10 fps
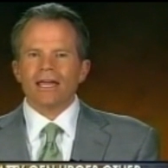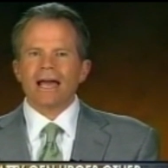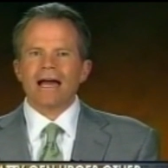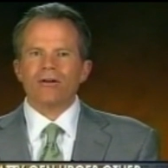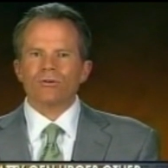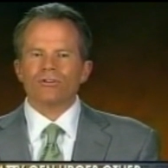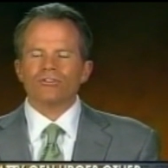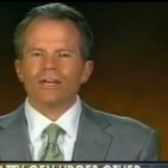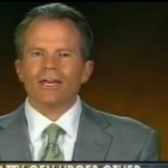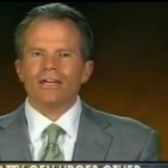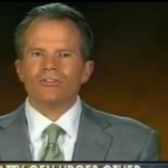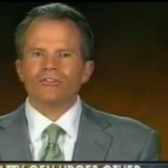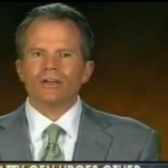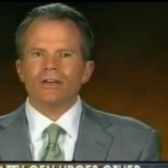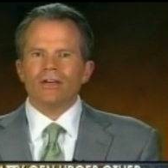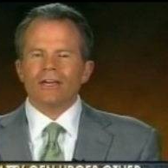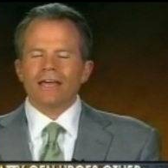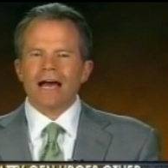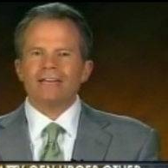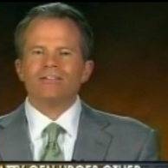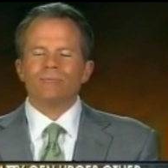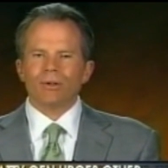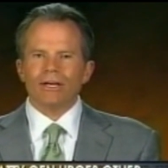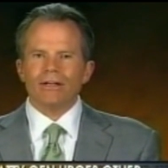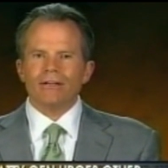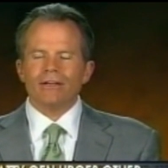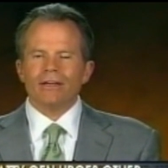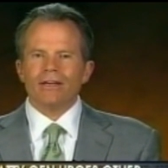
Congress has contemplated